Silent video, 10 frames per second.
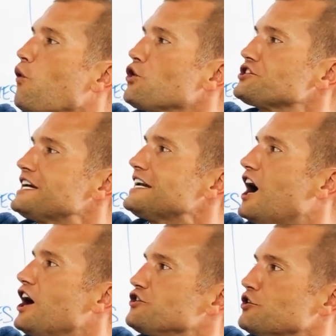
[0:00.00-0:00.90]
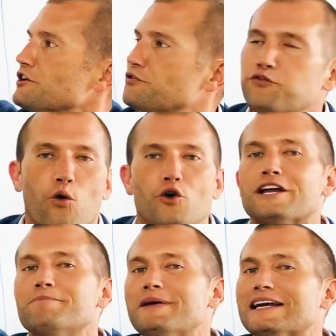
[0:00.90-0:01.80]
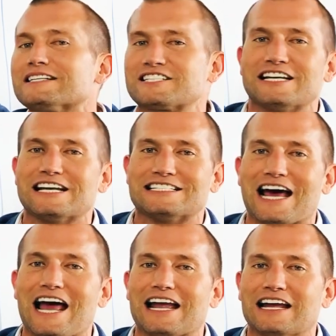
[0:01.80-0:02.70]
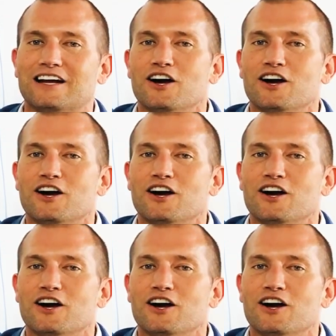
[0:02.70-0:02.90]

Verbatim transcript: 1,440 minutes in a day.